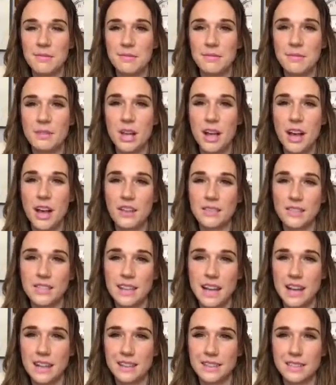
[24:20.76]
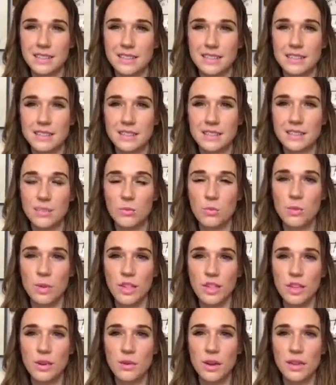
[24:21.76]
not have snacks
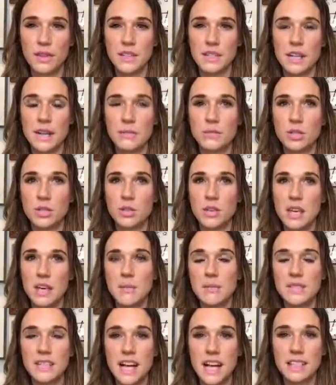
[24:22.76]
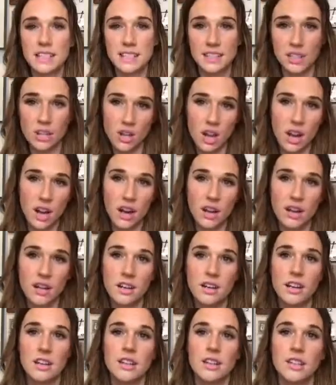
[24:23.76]
with you all the time. So keep snacks in the car
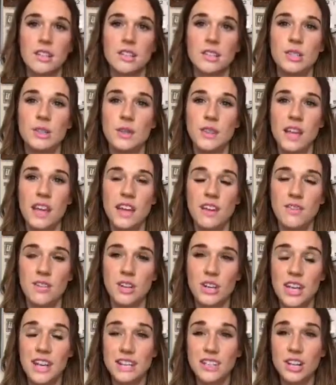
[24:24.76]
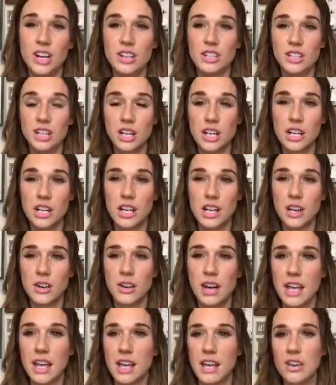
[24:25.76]
so that if your kids are starting to get
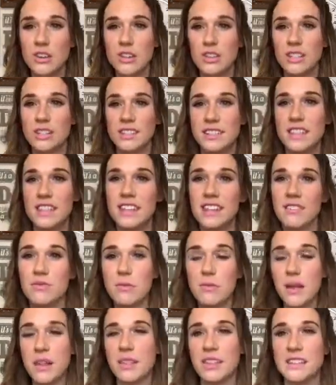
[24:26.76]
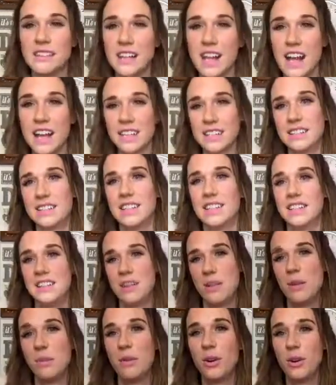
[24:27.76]
cranky, you just give them all the snacks and then
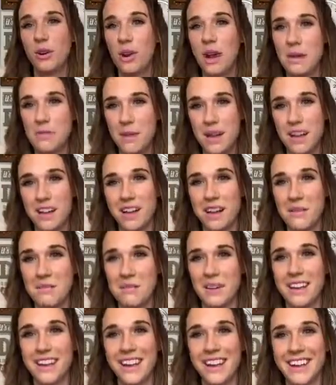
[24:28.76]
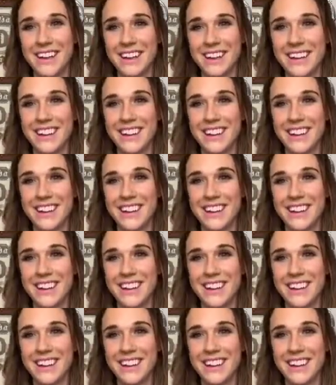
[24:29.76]
they'll perk right back up again.